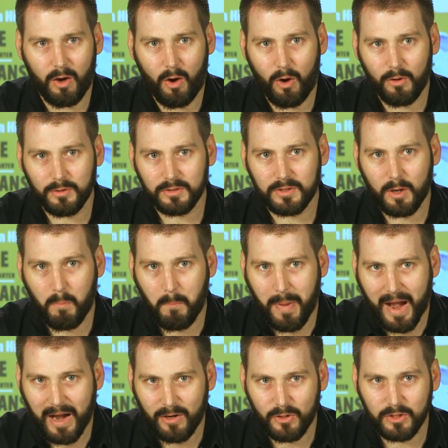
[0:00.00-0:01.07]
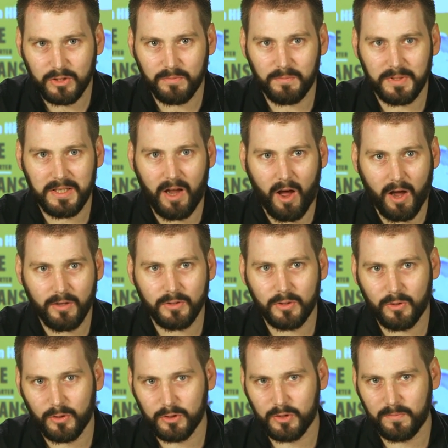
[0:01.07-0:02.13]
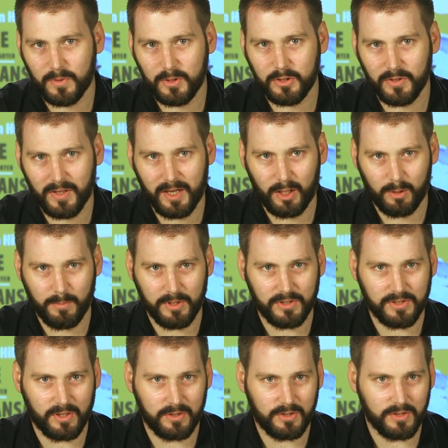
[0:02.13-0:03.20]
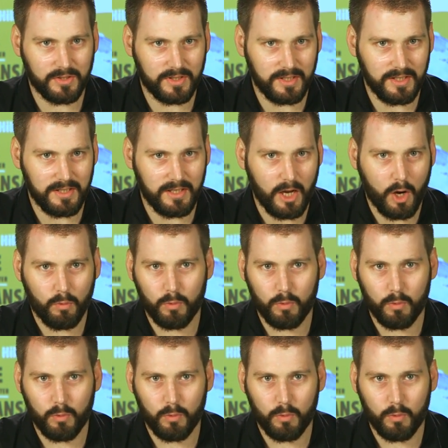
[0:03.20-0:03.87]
on comparatively uncontroversial elements such as the